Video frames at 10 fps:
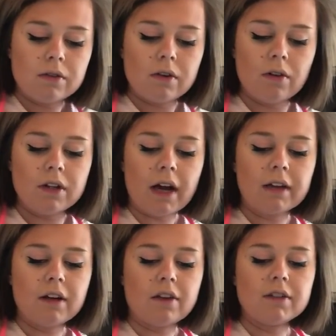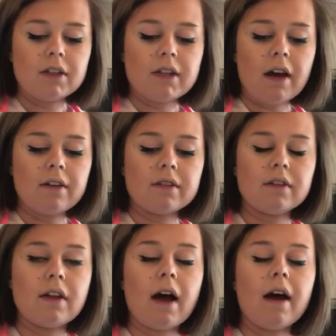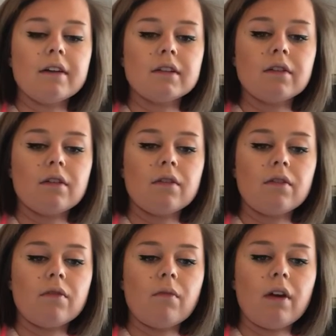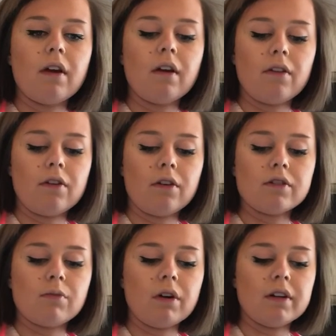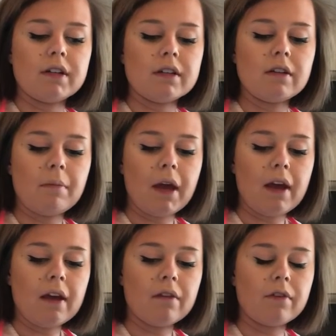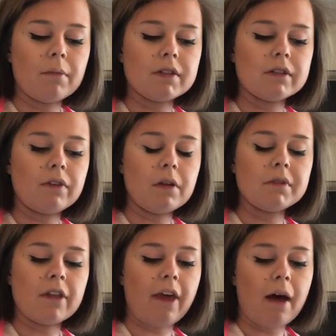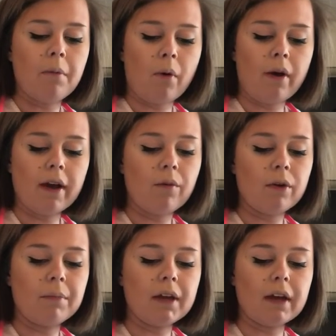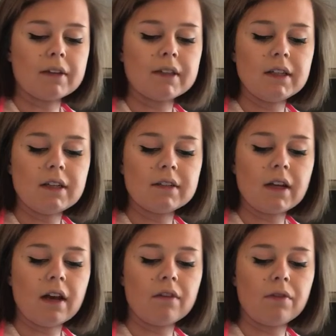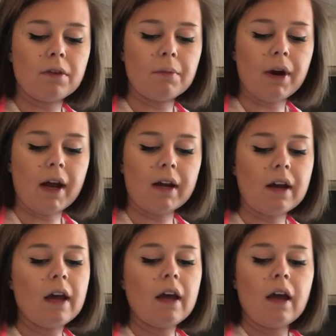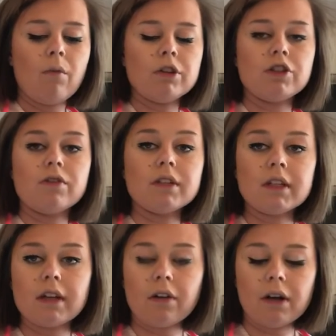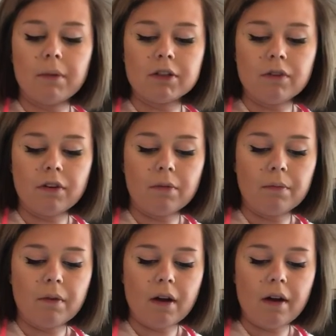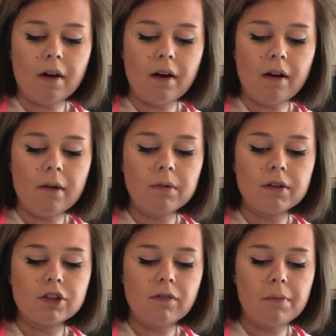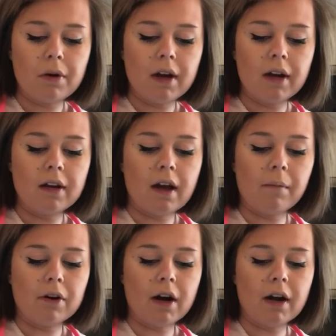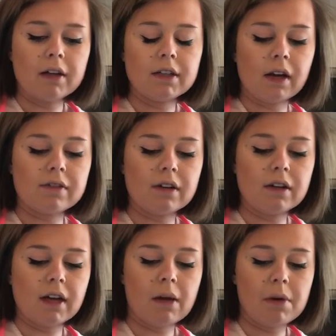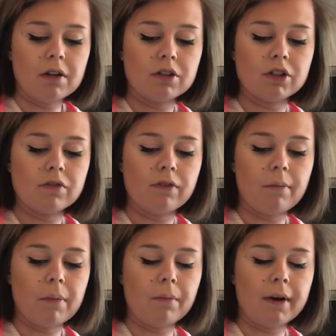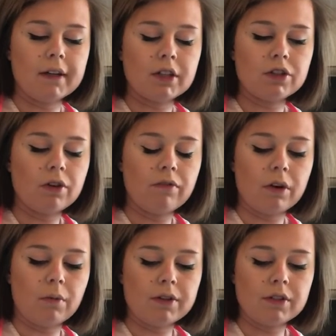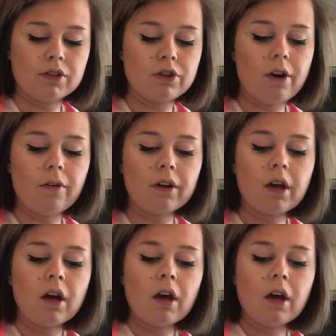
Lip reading: So the diagnostic tests that the nurse would anticipate for Mrs. Phillips at that point would be like a CT scan for the brain, which shows a detailed image of the brain. MRI detects any damage from the brain tissue if there was a stroke.